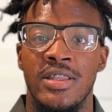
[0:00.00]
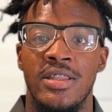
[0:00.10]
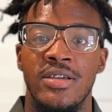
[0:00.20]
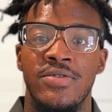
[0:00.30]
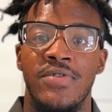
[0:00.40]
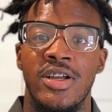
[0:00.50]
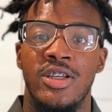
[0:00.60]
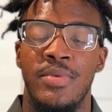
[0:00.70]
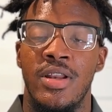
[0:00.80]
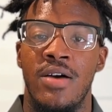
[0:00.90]
the
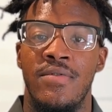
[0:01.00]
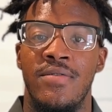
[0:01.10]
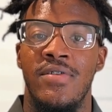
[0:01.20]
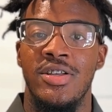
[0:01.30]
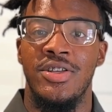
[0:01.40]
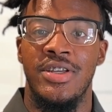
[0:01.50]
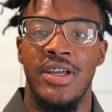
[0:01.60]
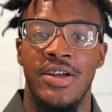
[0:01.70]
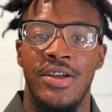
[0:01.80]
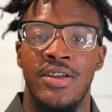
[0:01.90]
regimen of a
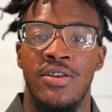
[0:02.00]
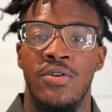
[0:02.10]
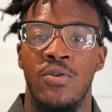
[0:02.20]
vegetarian